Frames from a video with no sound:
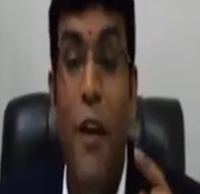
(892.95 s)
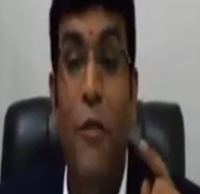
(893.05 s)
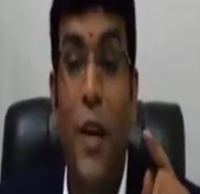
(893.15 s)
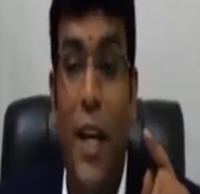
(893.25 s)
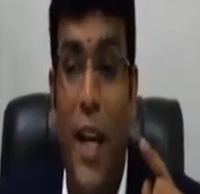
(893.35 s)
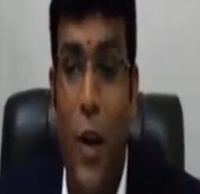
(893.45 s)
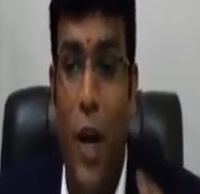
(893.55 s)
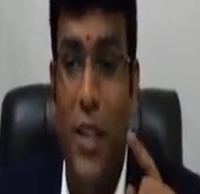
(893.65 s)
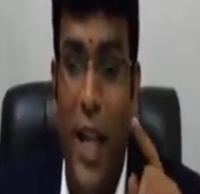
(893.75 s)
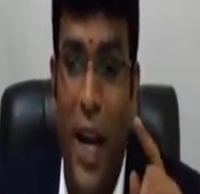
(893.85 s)
we
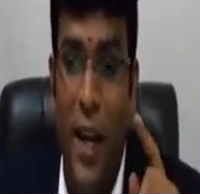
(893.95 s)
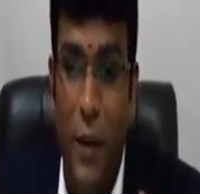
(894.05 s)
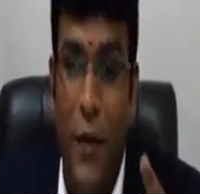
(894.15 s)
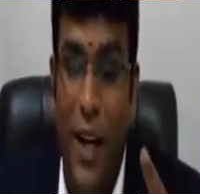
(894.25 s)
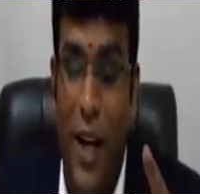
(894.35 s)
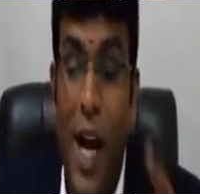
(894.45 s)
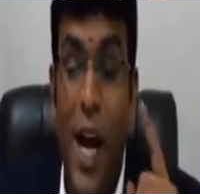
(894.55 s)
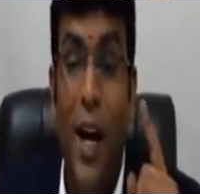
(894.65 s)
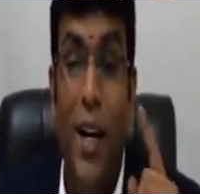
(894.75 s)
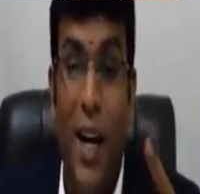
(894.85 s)
cannot take refund
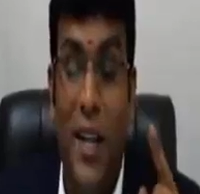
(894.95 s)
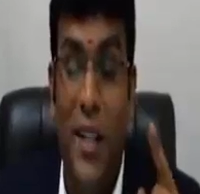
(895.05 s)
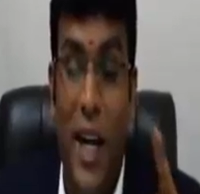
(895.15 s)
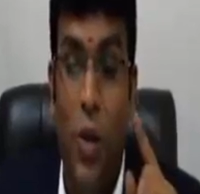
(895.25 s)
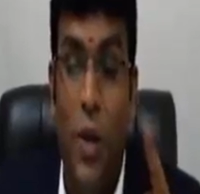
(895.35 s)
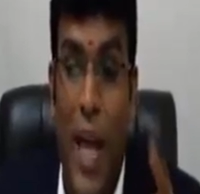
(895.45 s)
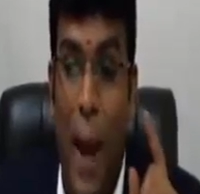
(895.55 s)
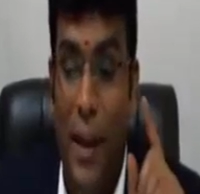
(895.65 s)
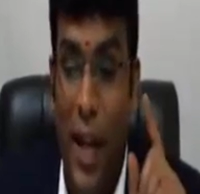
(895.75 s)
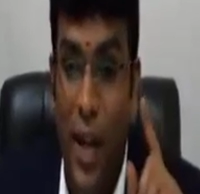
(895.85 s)
related to
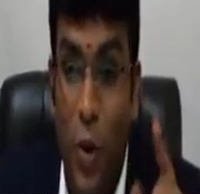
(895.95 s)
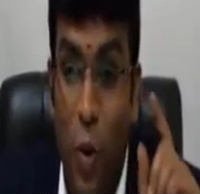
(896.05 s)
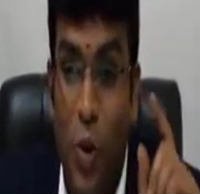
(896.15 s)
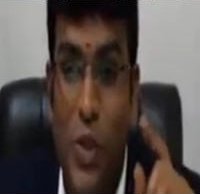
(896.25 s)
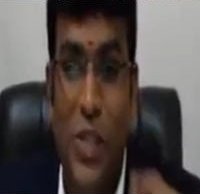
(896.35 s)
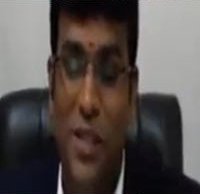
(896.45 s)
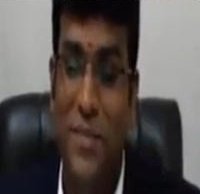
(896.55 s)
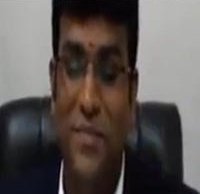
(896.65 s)
capital goods.